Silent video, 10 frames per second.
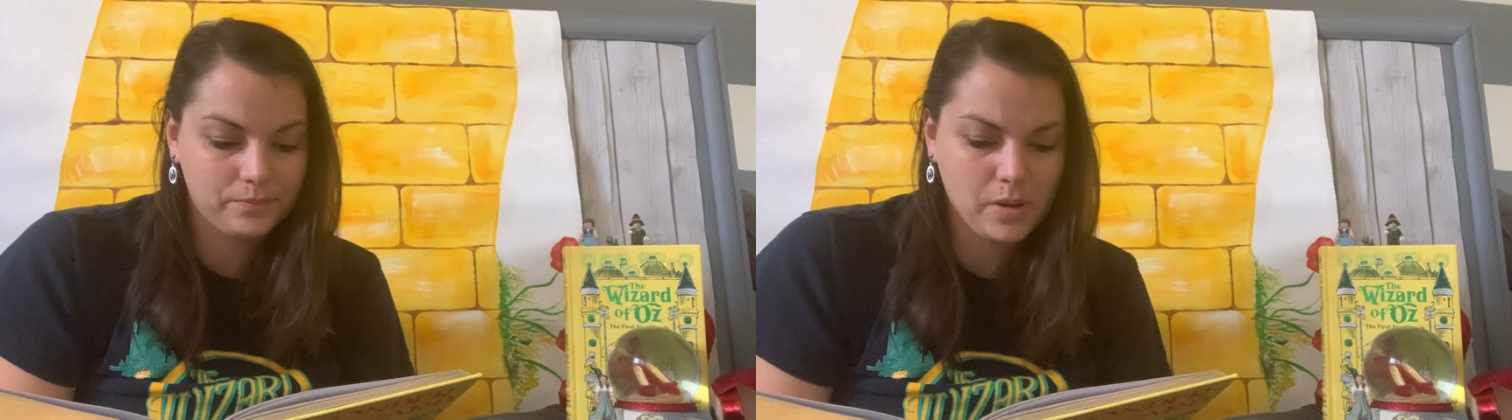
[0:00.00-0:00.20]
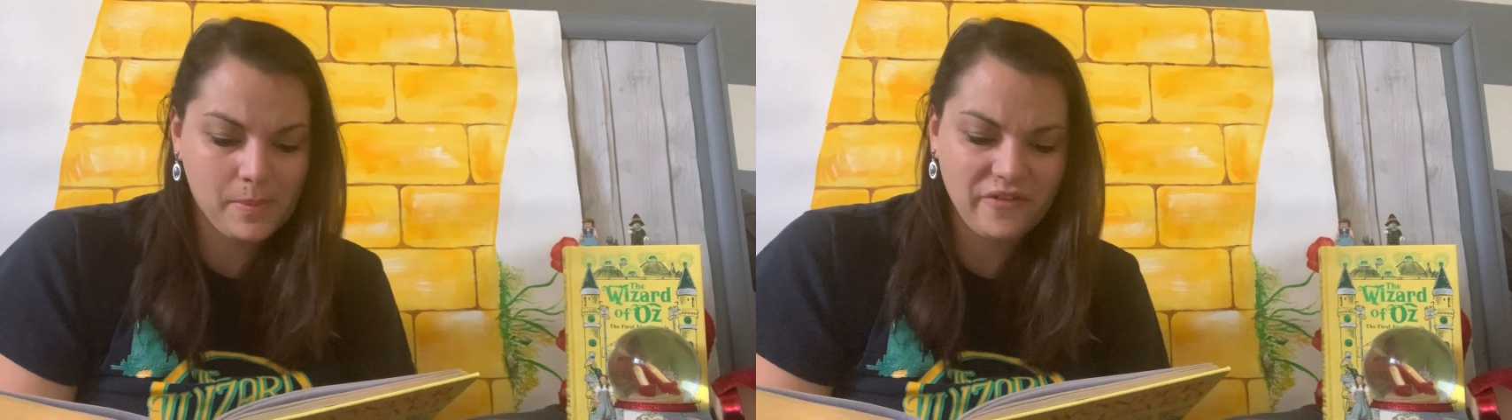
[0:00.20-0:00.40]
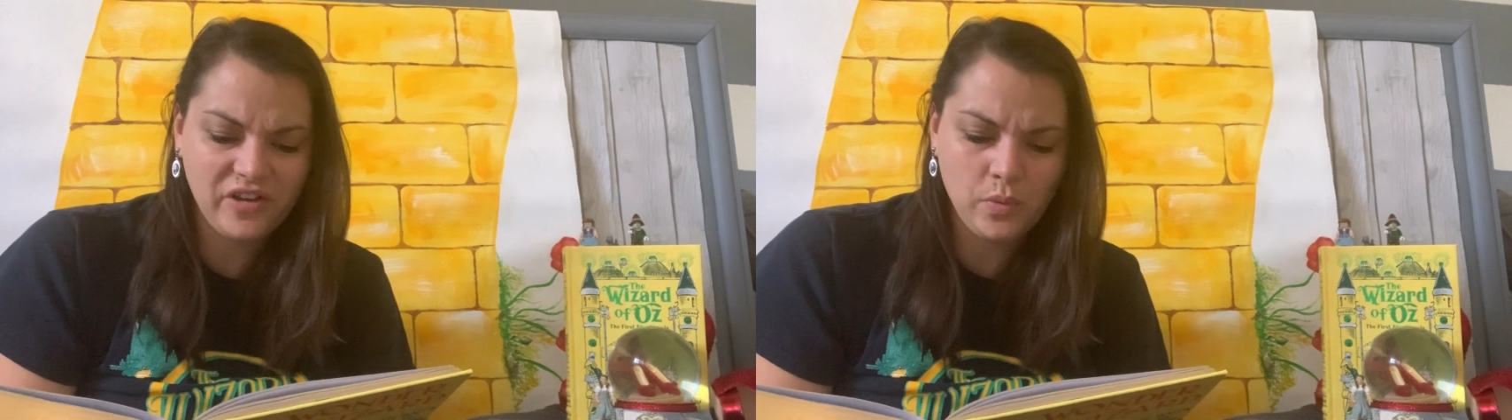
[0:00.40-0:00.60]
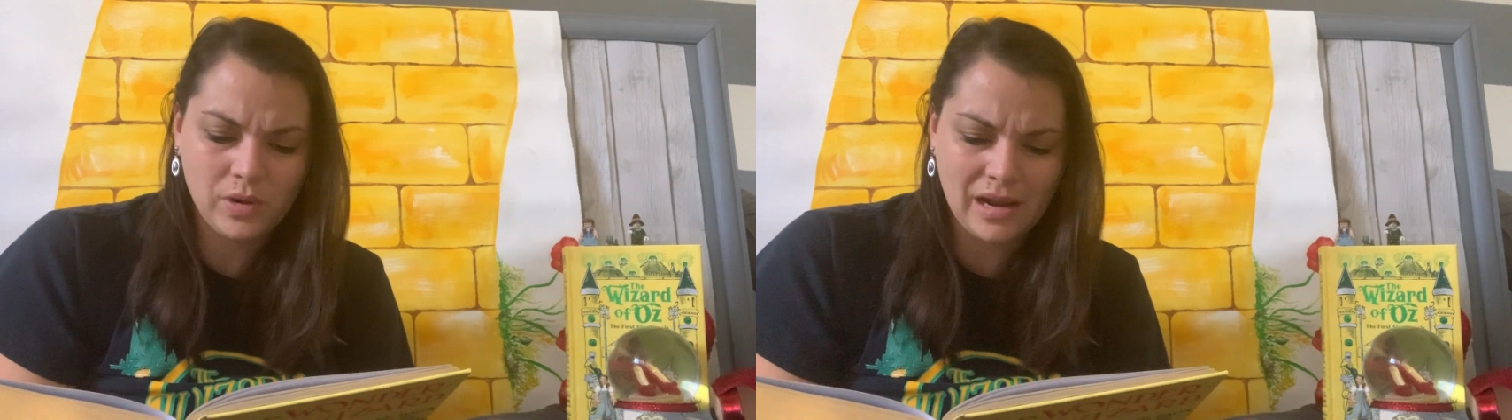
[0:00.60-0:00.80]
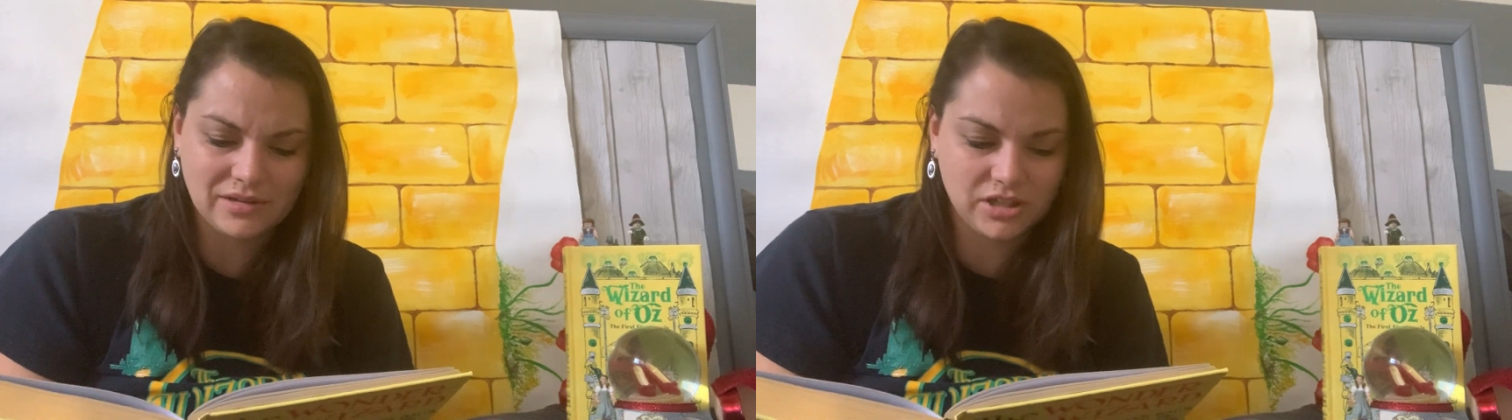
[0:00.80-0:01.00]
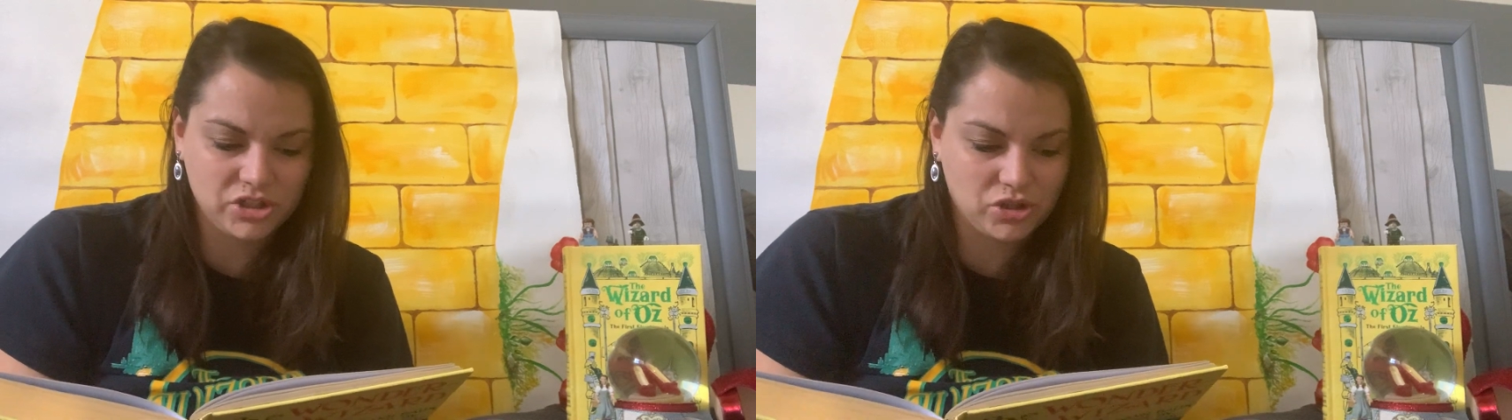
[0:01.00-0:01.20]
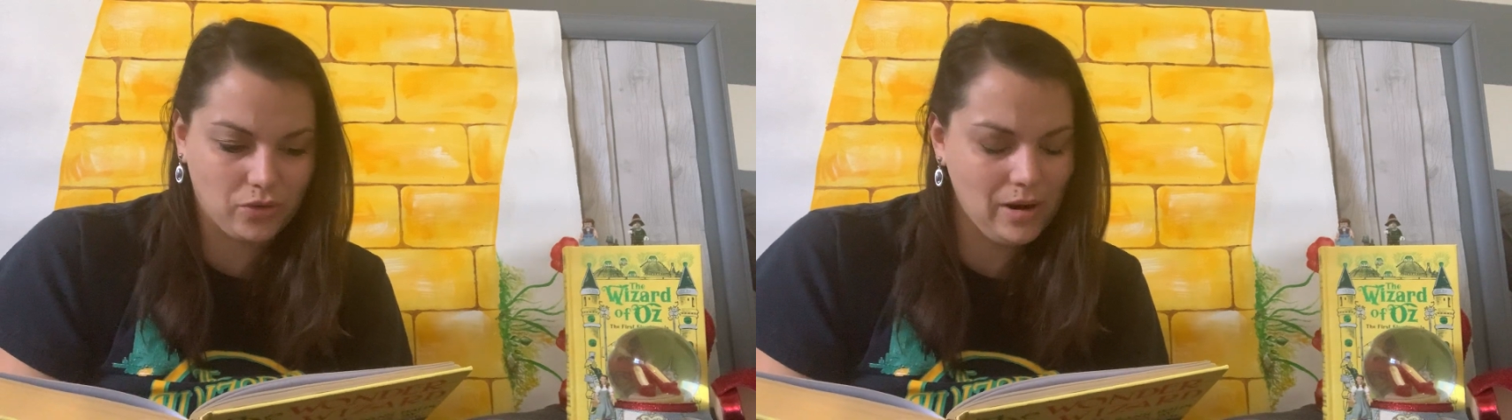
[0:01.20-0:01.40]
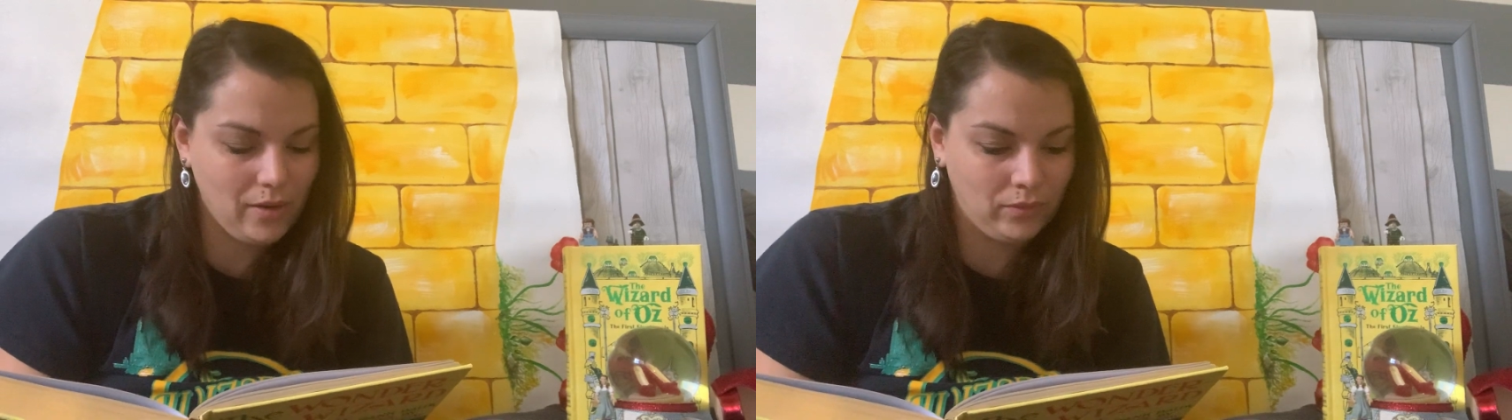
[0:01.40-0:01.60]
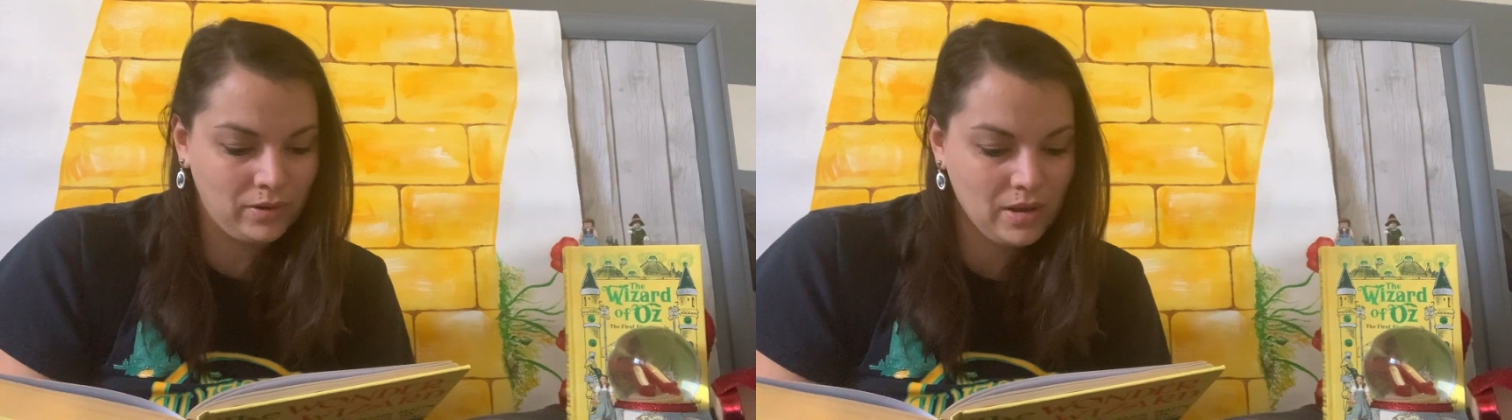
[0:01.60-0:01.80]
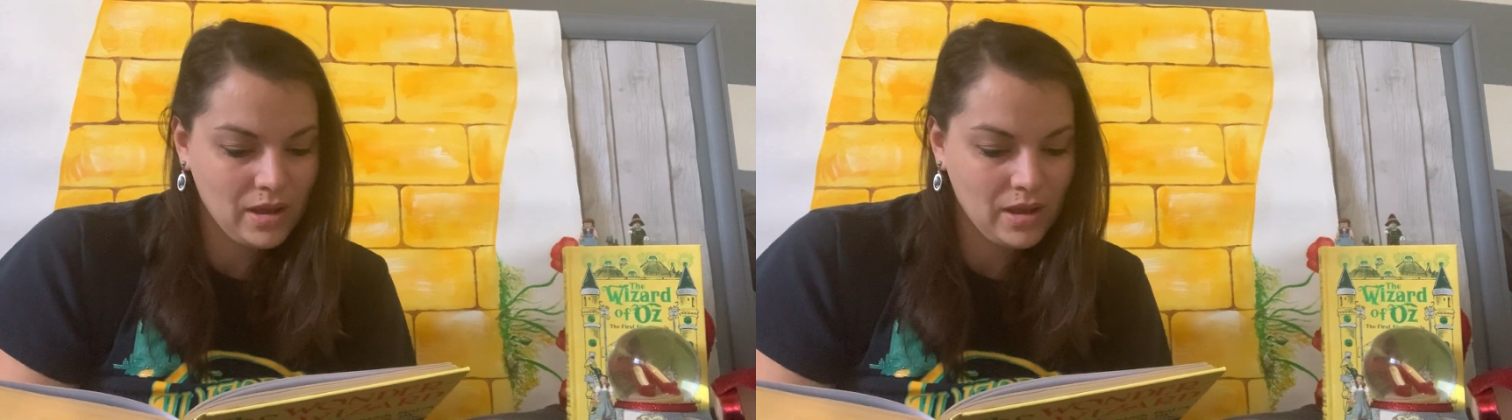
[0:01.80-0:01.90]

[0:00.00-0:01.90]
but my feet would not touch the ground,